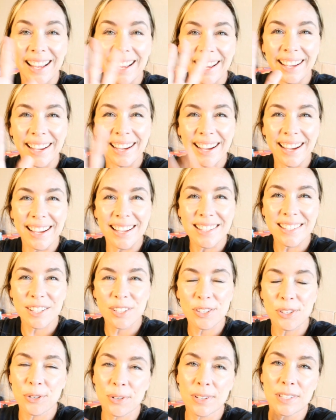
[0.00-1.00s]
Hey guys,
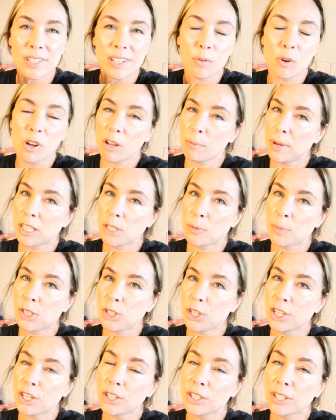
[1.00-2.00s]
it's Nerissa. Welcome back to my
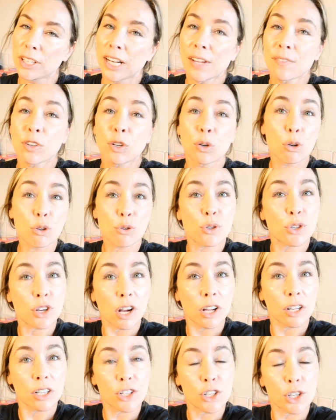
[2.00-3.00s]
channel and I have a grocery
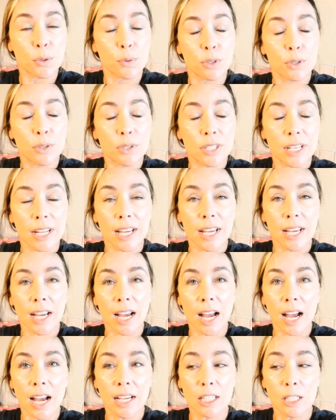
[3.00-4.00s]
haul to share with you today.
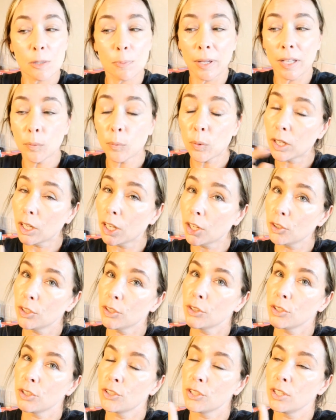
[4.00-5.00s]
I spent
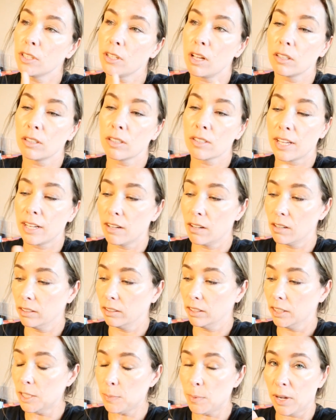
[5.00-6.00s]
$113 at
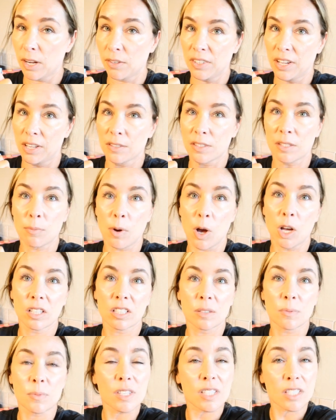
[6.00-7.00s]
Aldi's, but I found some
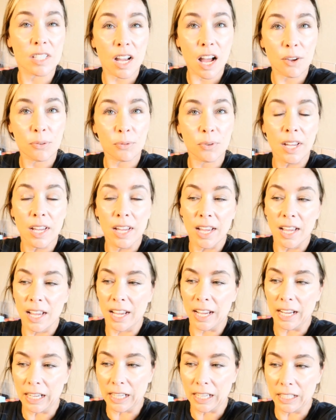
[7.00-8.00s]
awesome stuff
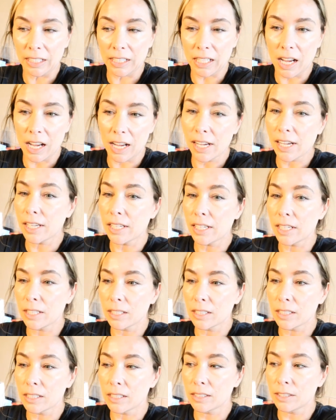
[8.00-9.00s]
and I
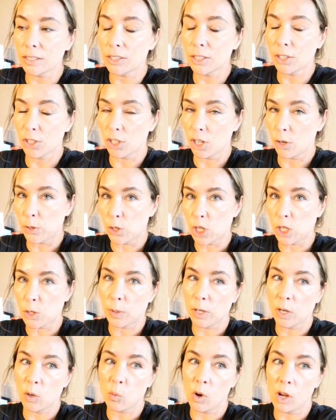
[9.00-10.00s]
don't know how much I
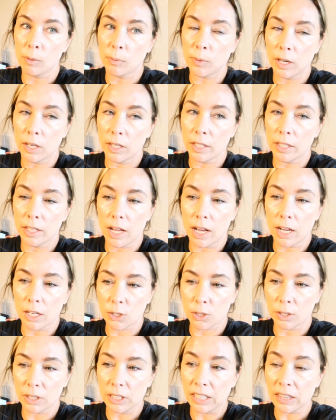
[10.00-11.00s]
spent at Walmart. It
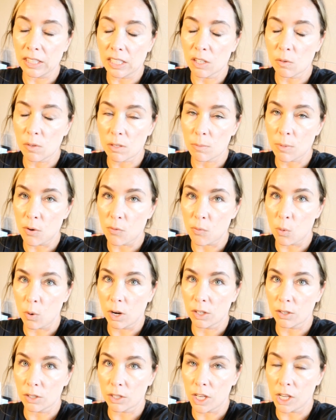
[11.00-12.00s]
actually, I think was about
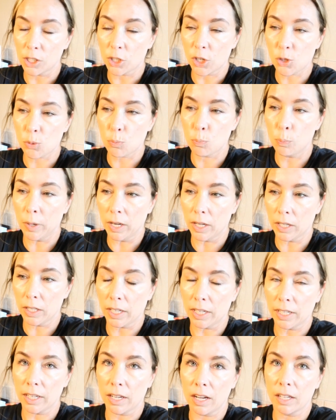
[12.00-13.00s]
$400, but
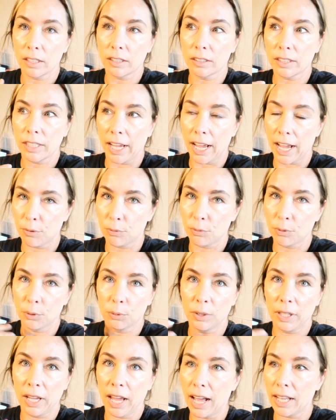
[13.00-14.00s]
I got cat
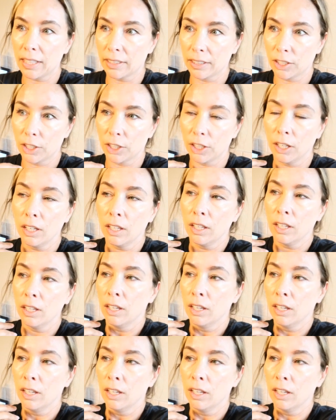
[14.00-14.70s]
food, cat litter,